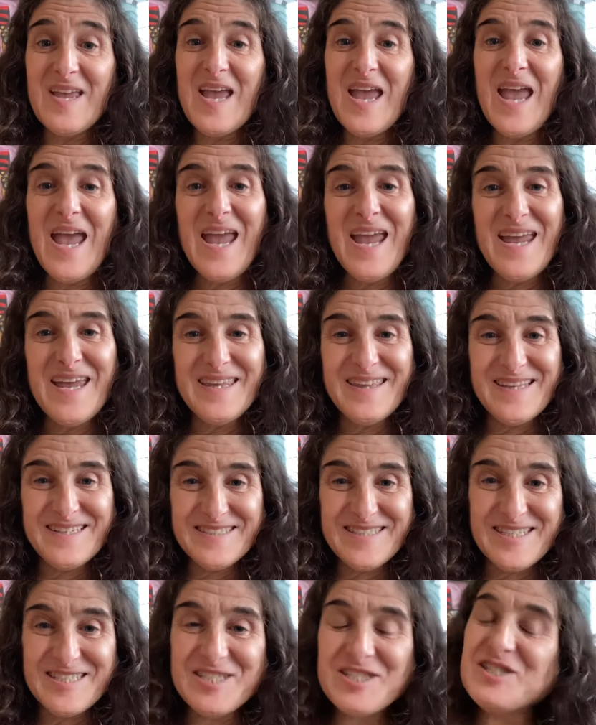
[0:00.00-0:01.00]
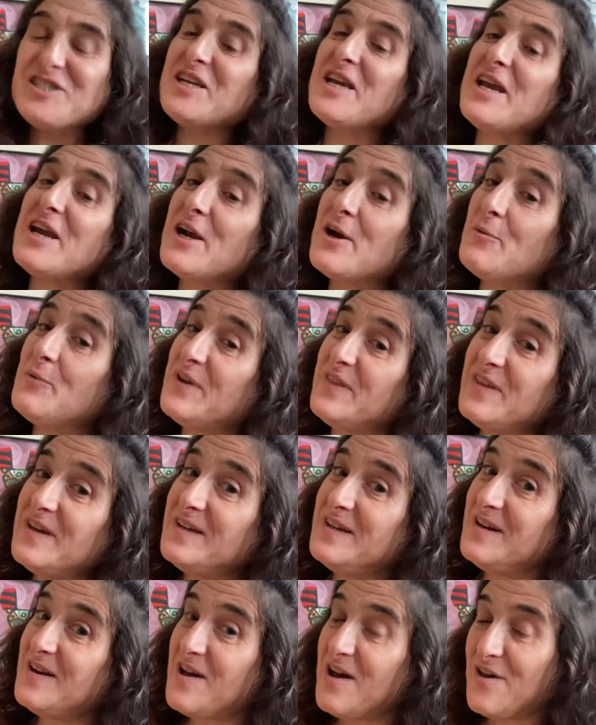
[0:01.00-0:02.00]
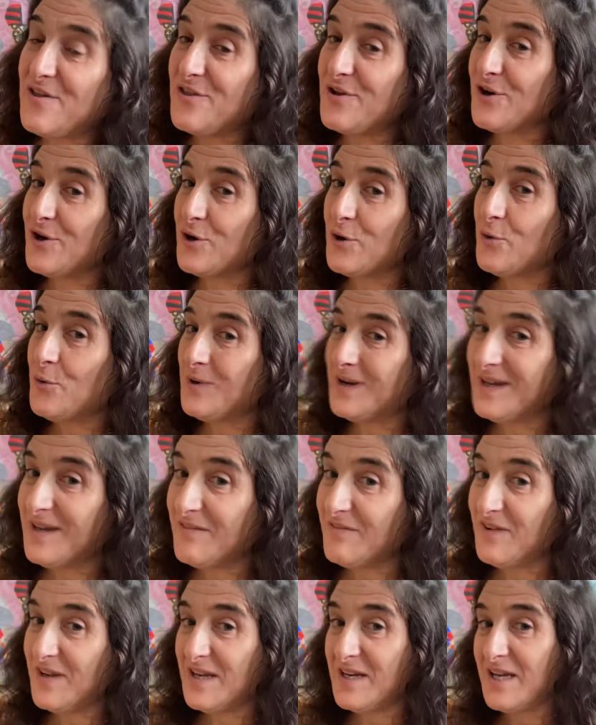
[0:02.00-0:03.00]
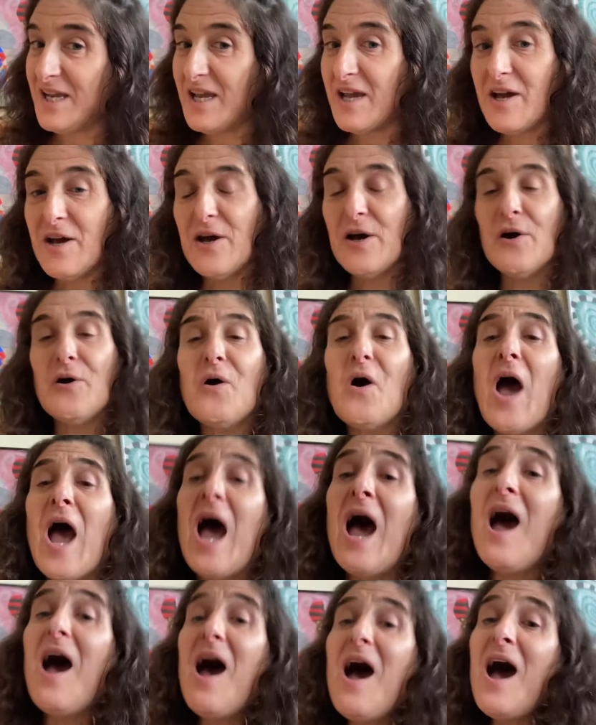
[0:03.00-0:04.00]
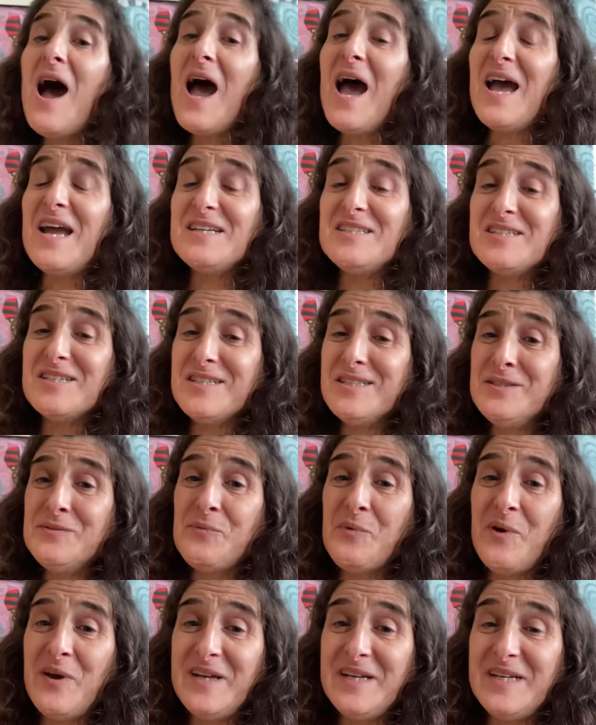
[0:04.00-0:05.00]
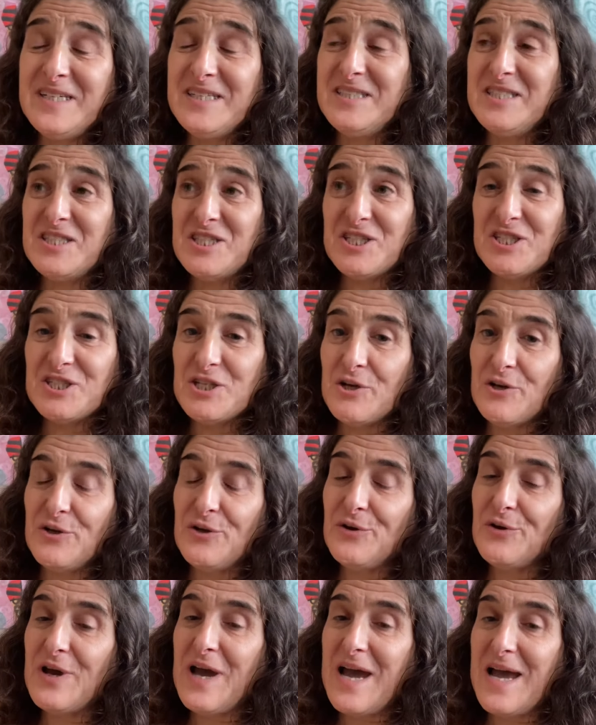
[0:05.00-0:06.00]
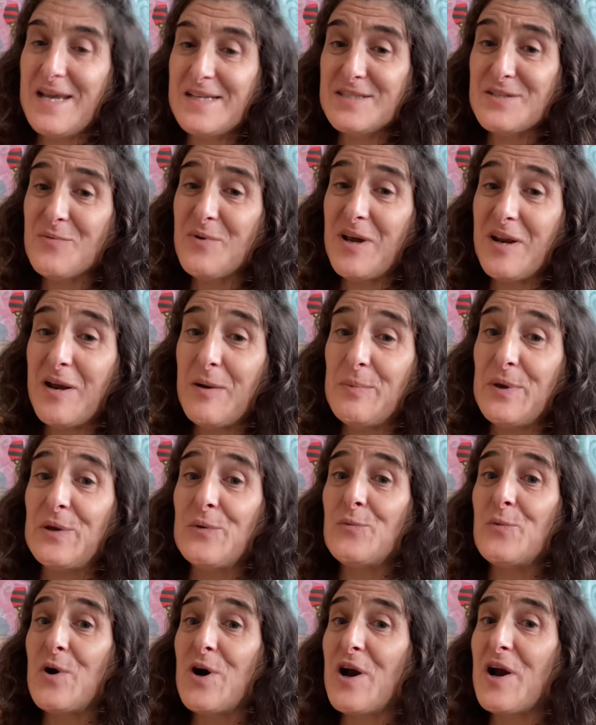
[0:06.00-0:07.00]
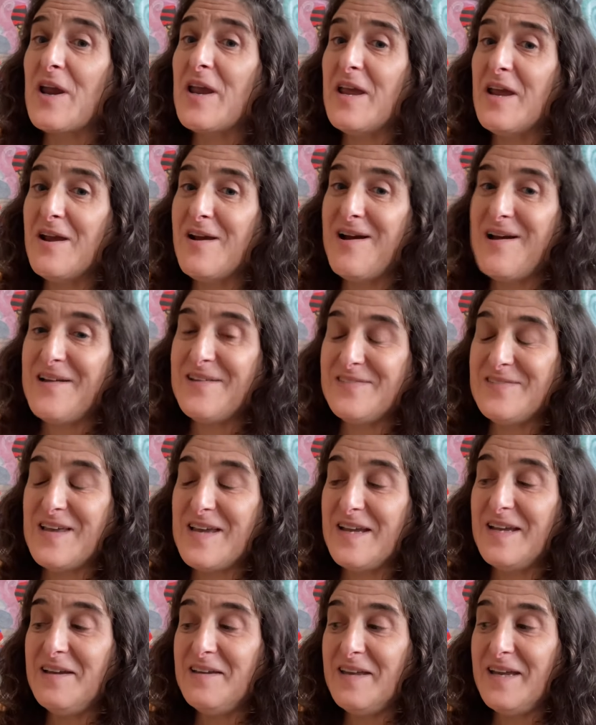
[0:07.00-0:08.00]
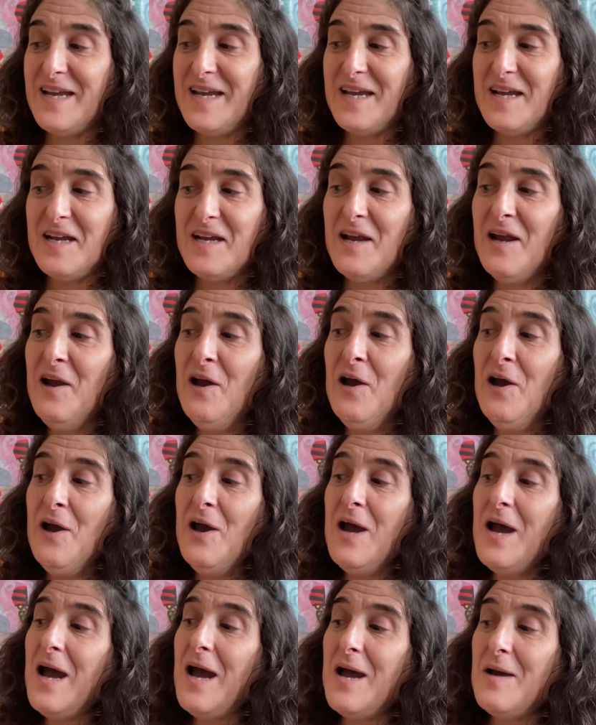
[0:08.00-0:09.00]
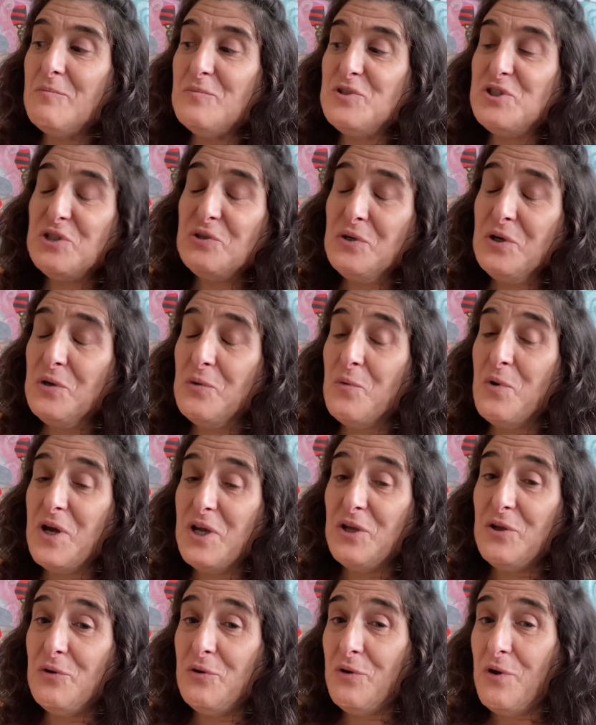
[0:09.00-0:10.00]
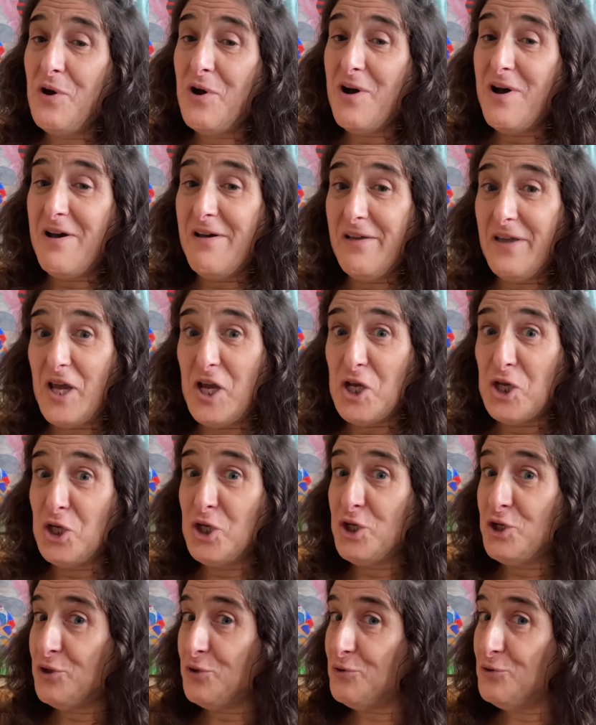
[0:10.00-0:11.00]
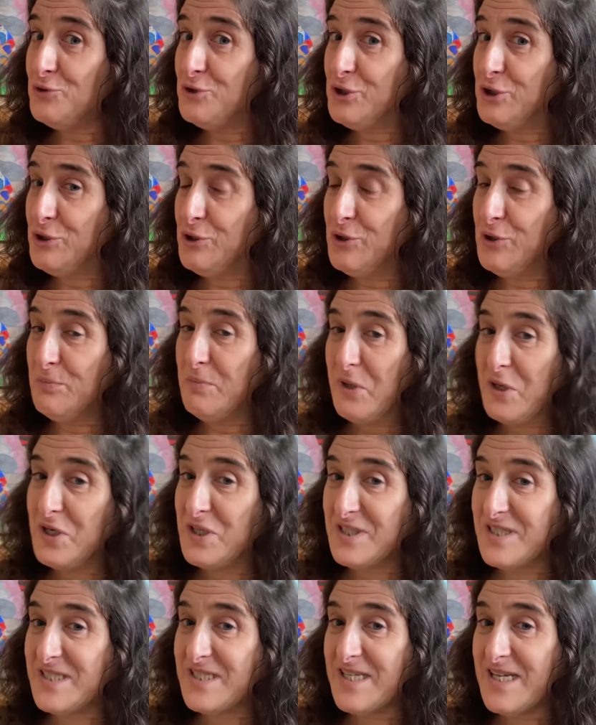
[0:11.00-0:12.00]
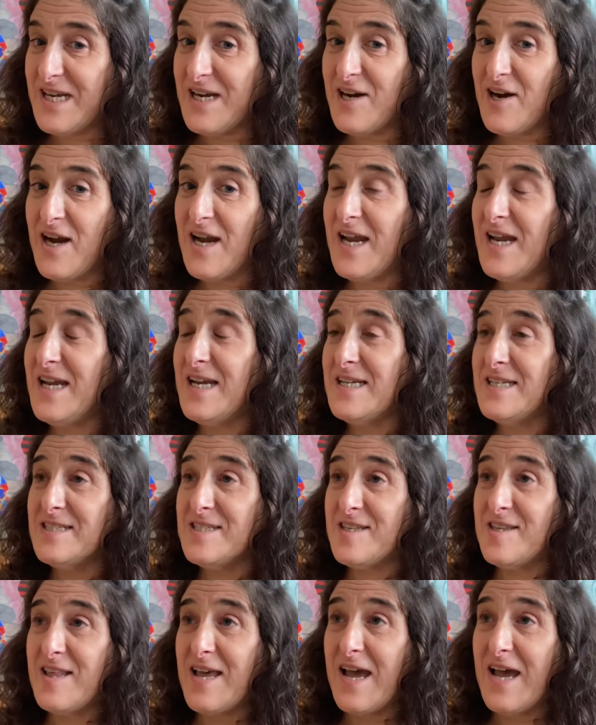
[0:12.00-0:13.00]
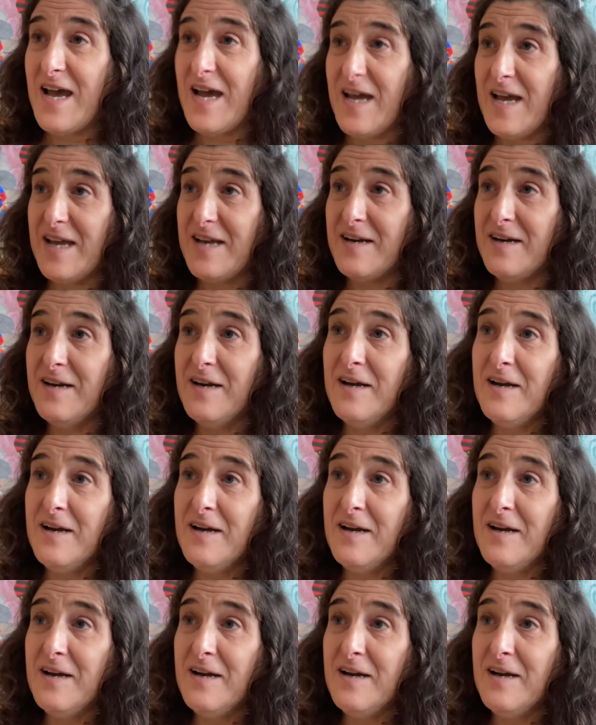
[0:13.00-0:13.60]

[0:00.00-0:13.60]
Hey, this is Cher with another quick video. I just wanted to show you guys what I've been working on lately. I'm doing what you call a YouTuber series that